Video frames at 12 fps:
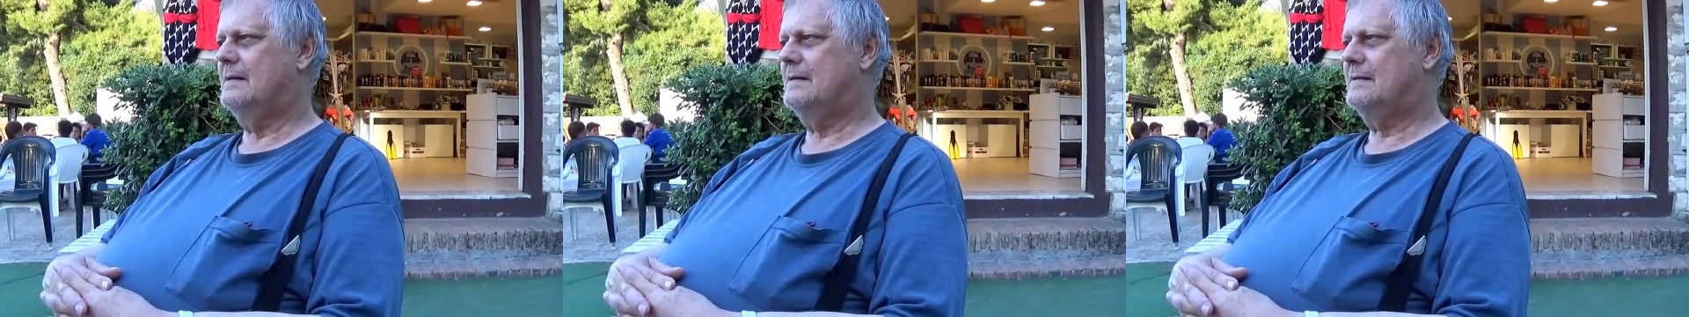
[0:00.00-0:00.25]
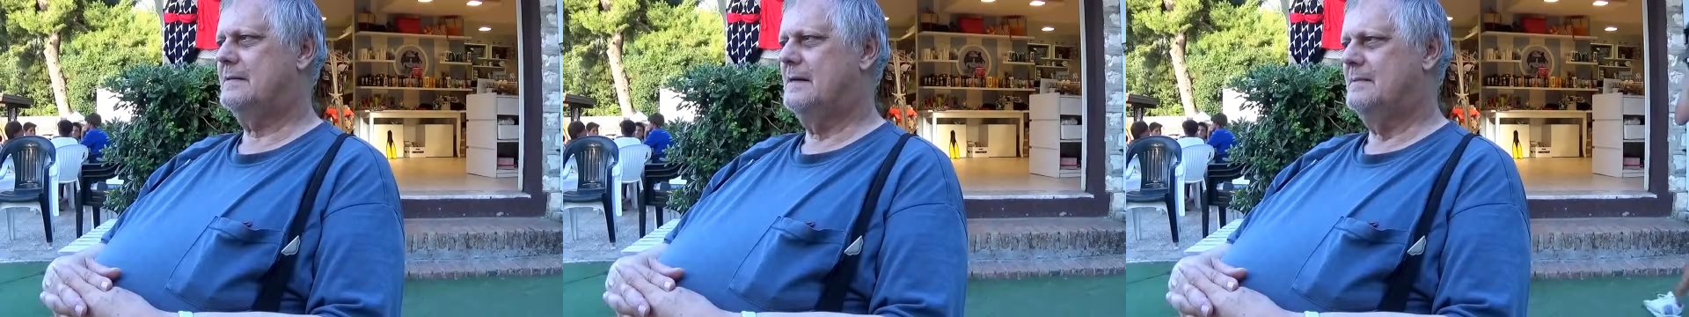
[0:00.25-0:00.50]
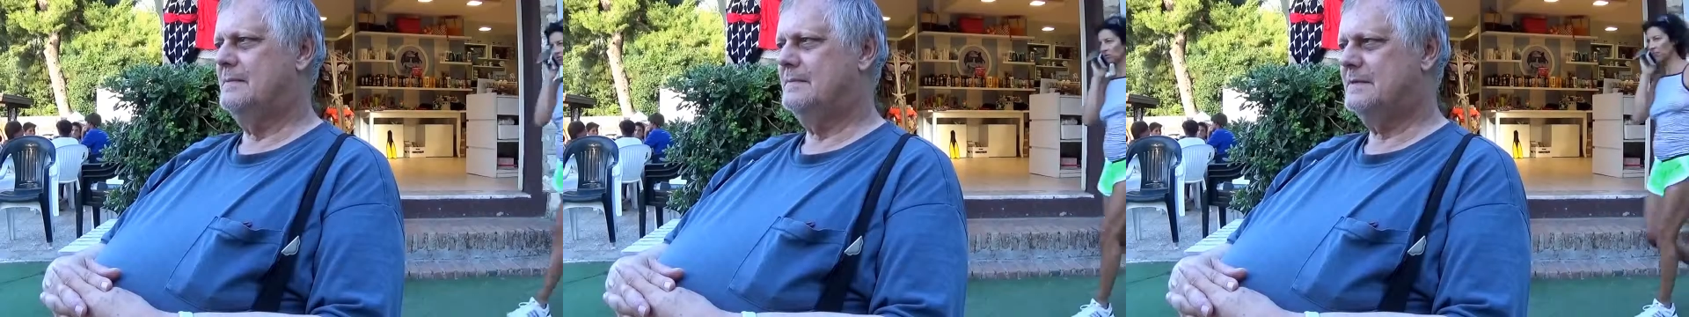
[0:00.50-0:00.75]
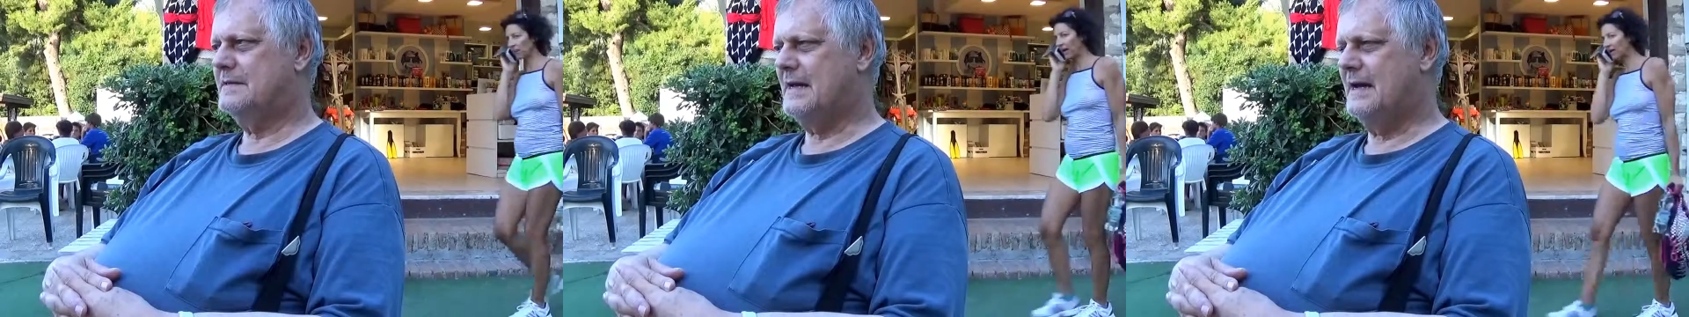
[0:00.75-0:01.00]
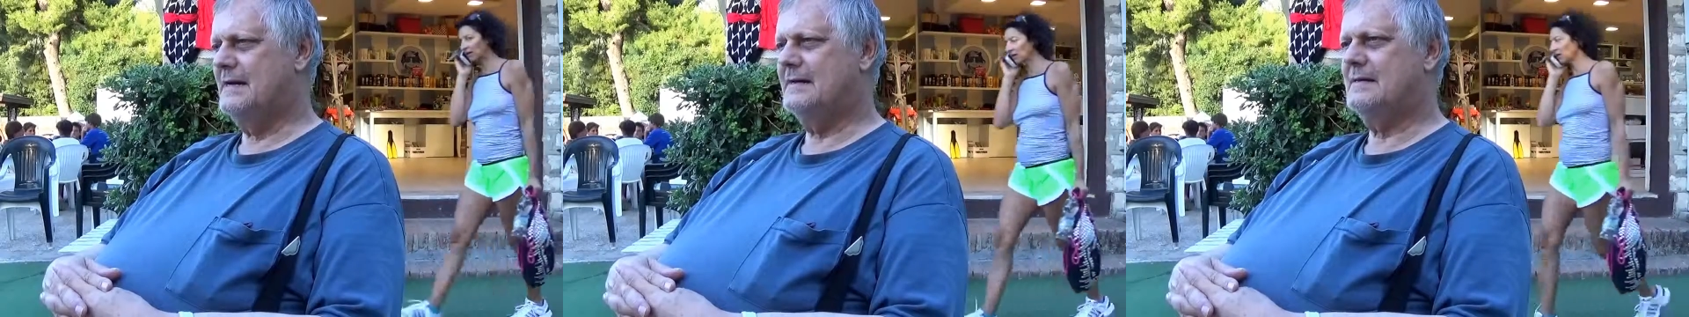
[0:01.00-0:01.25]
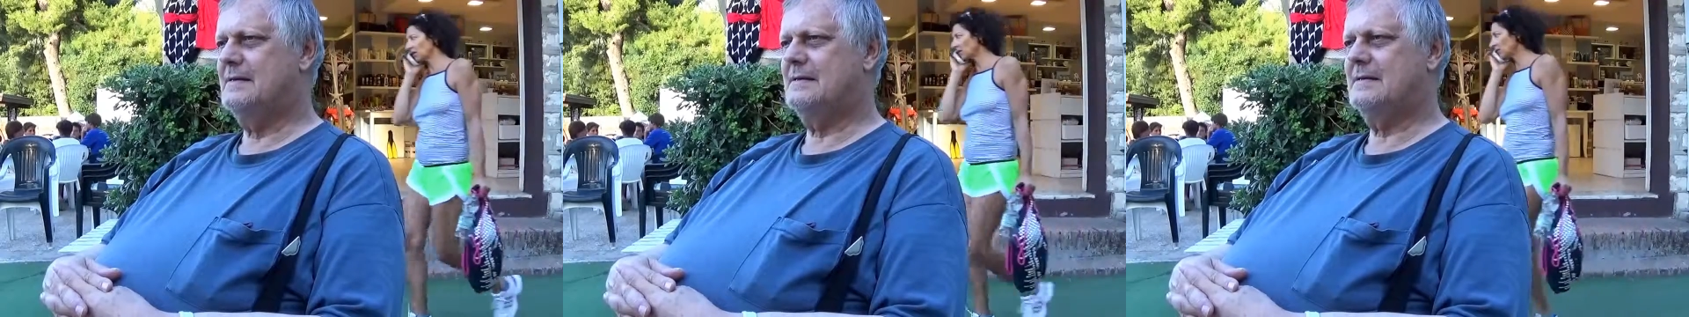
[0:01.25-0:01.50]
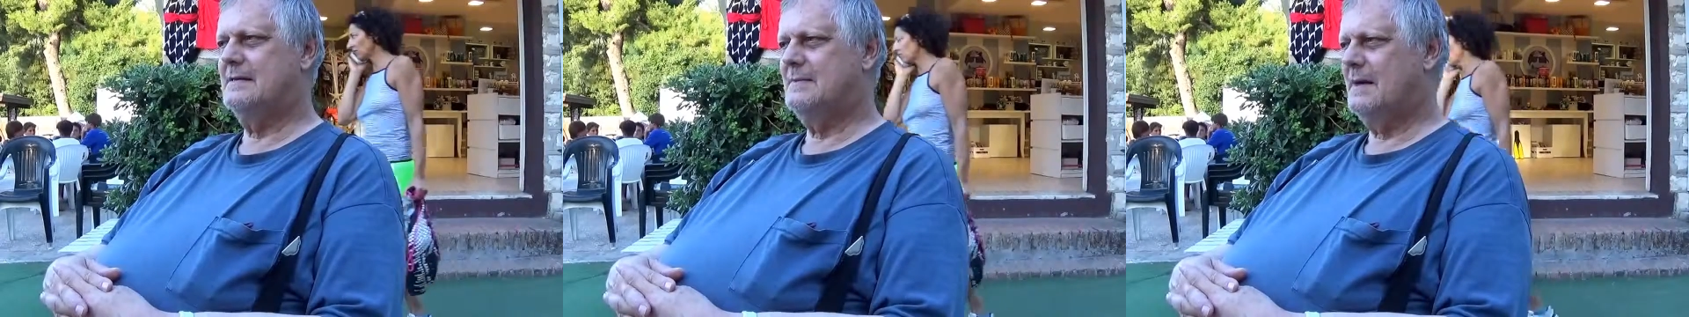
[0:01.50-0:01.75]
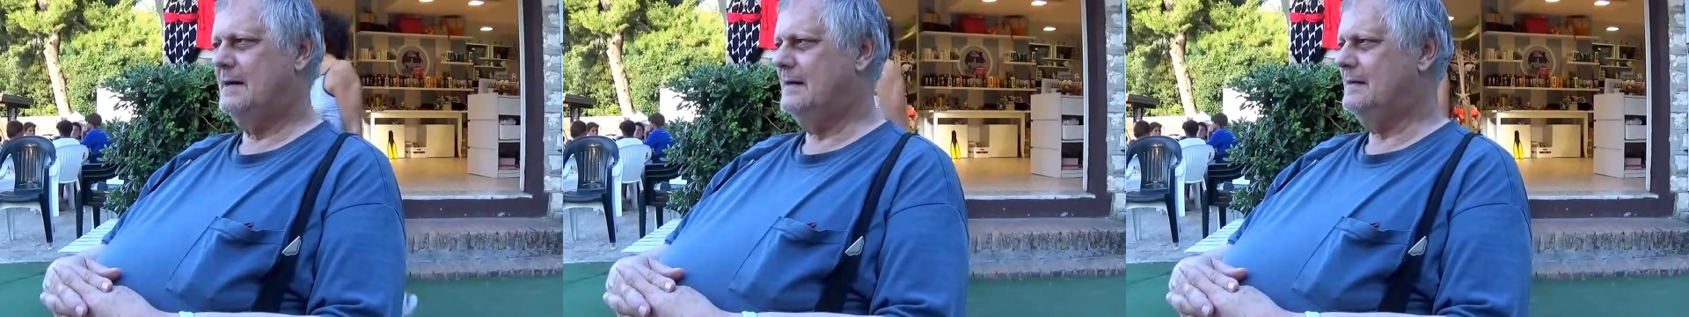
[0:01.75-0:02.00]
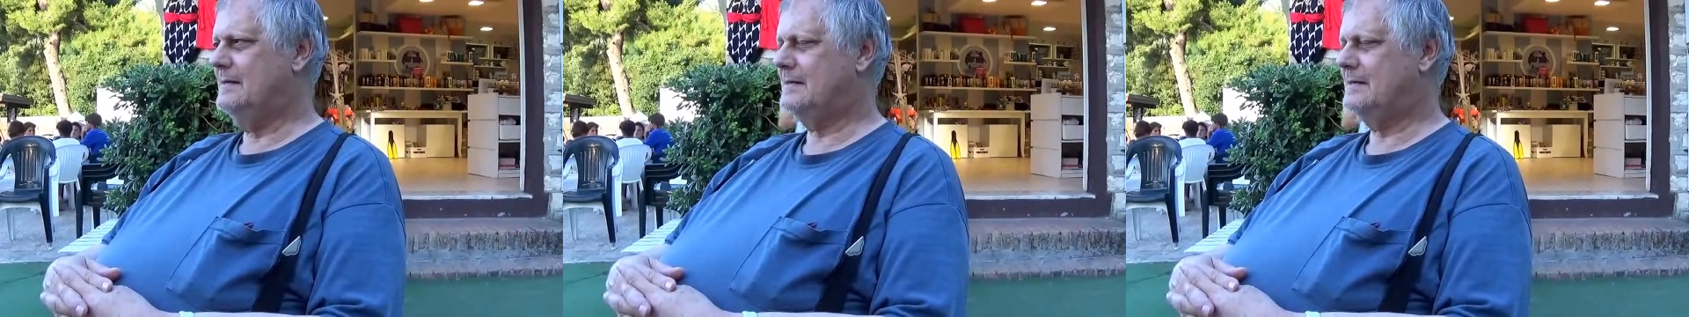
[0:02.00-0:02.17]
some scientists in my